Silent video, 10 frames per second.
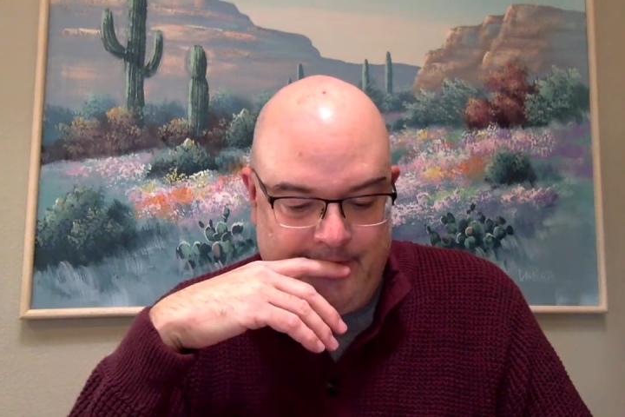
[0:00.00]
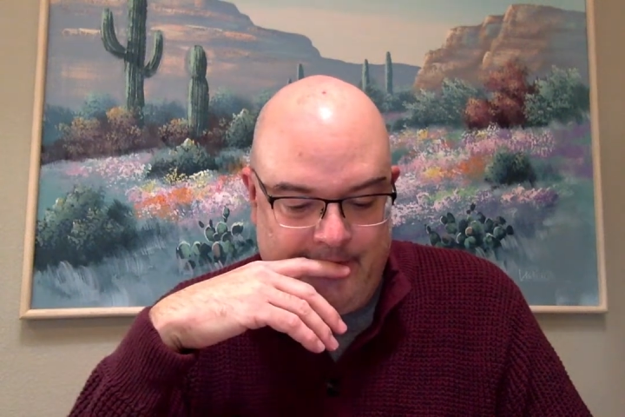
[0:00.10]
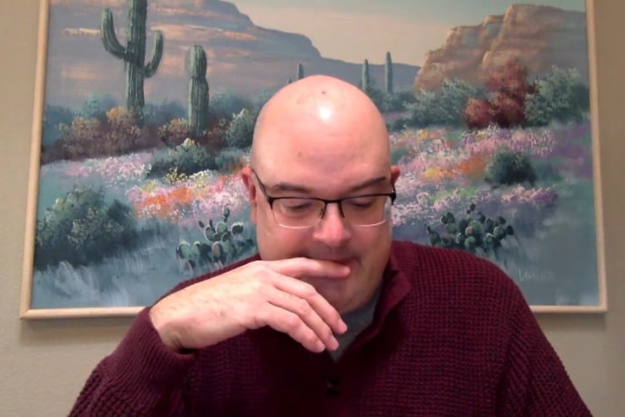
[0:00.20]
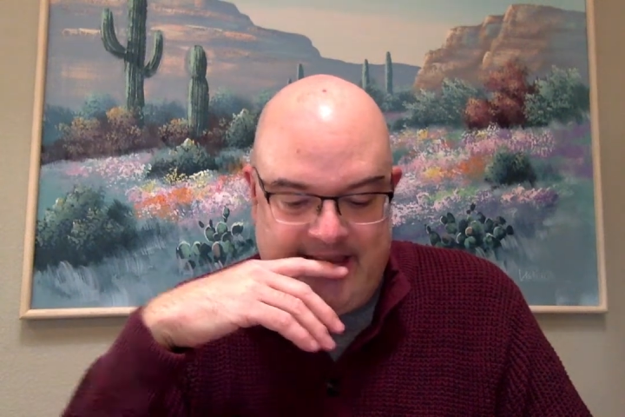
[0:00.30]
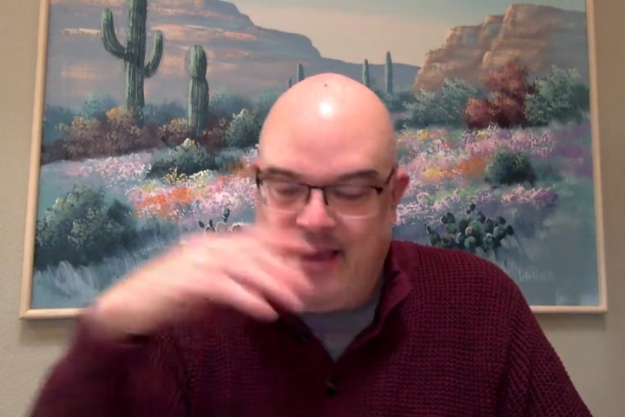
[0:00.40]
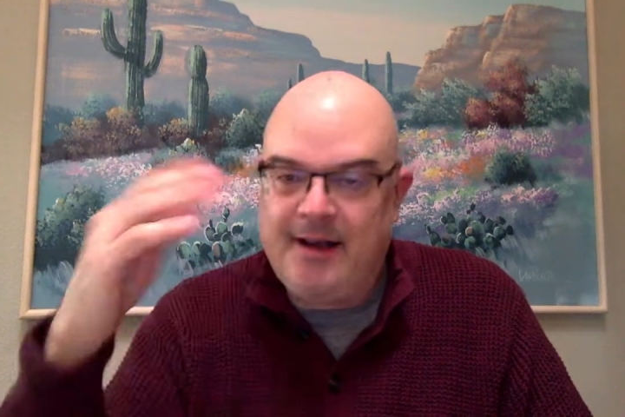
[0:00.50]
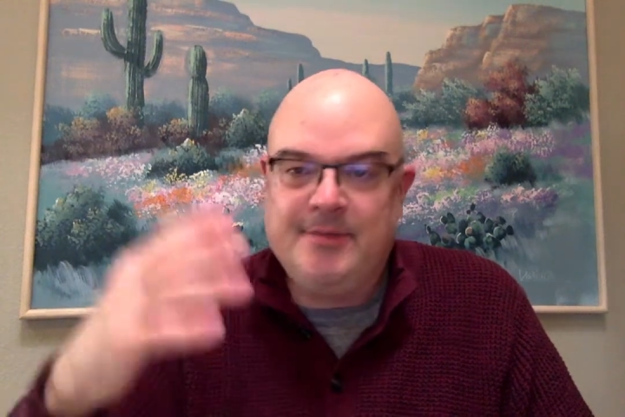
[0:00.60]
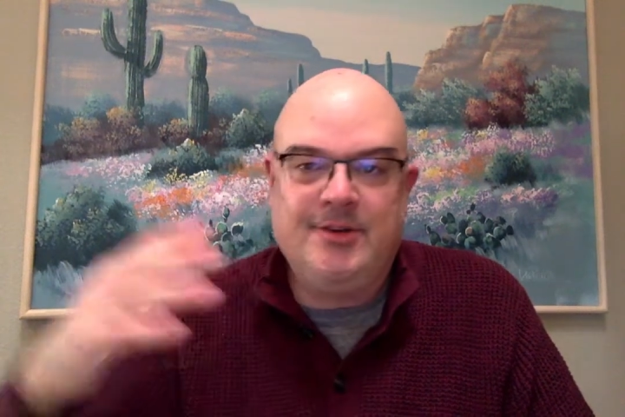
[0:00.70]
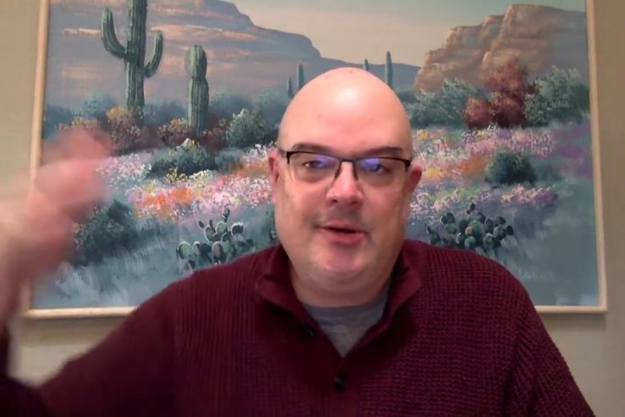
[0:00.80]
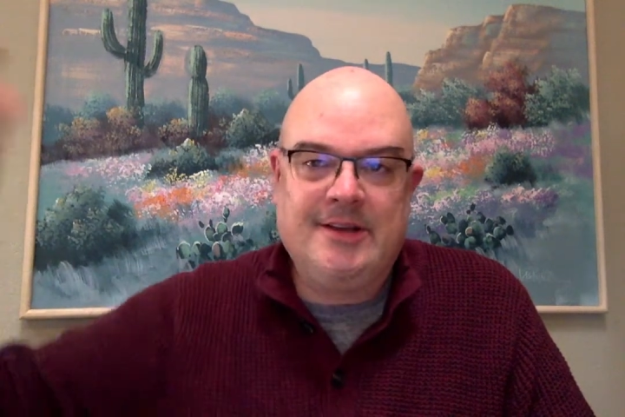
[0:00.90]
saying,
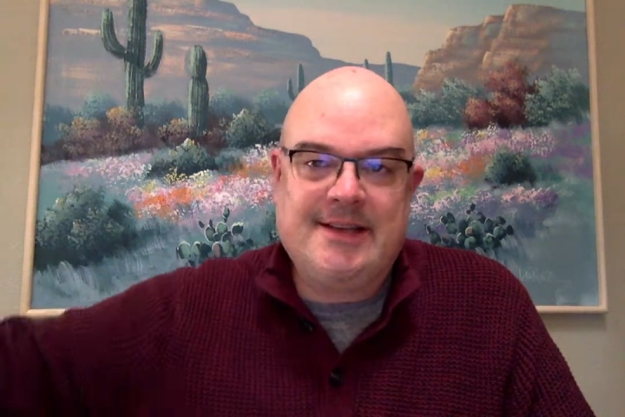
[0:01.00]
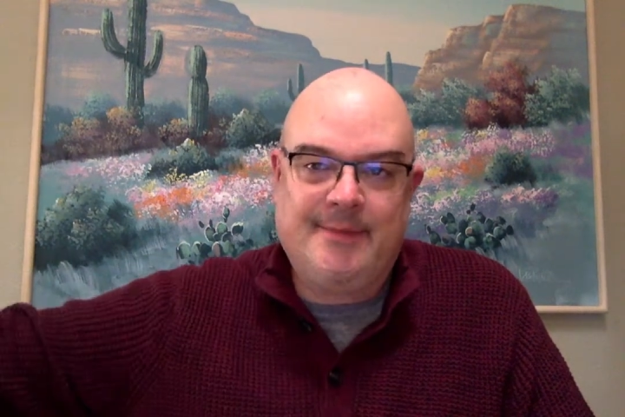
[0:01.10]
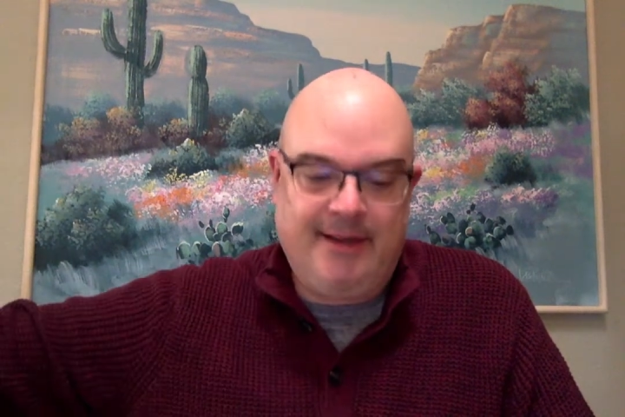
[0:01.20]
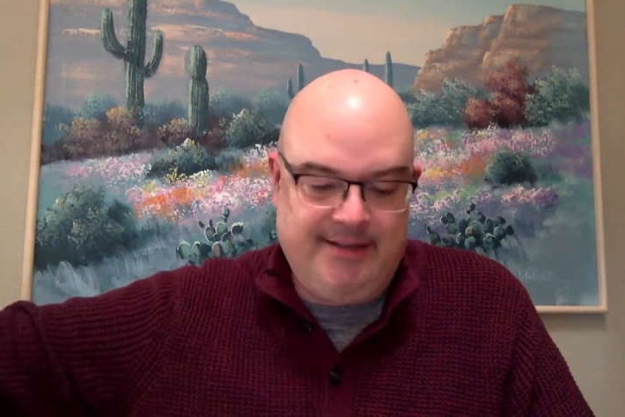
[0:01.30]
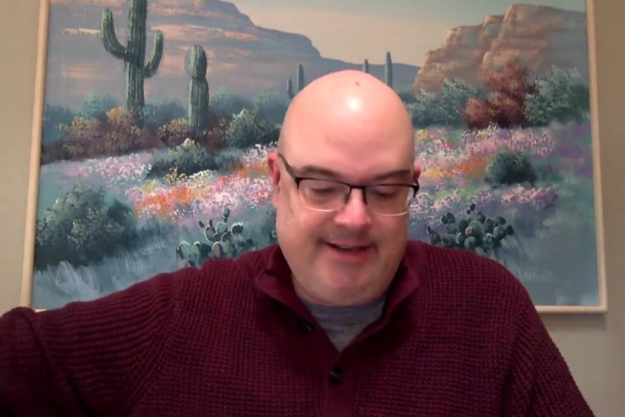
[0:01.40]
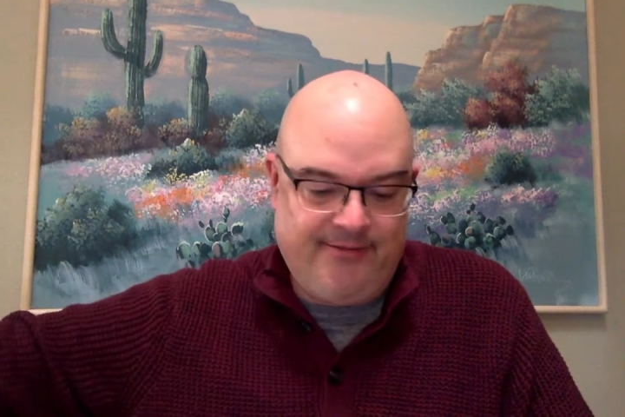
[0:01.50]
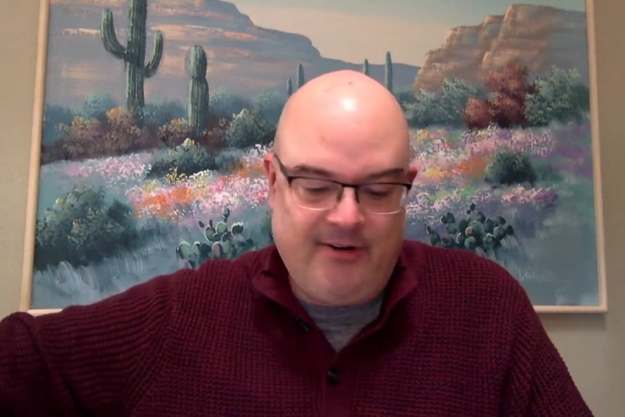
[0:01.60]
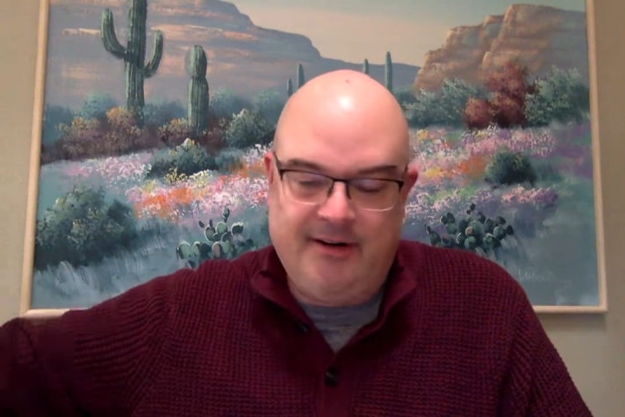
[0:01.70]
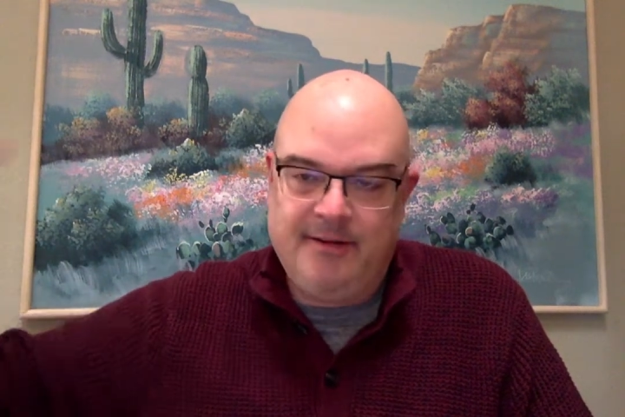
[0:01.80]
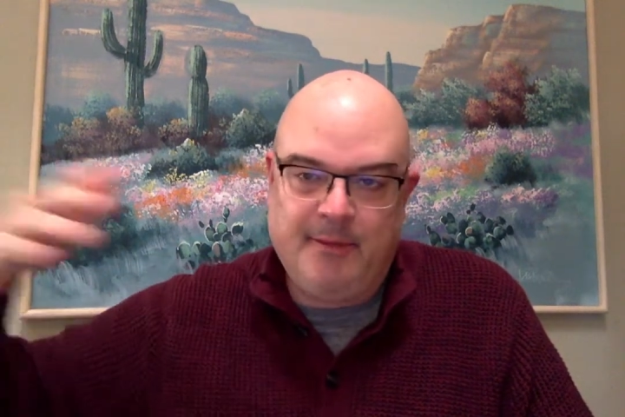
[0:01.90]
I'm doing something different.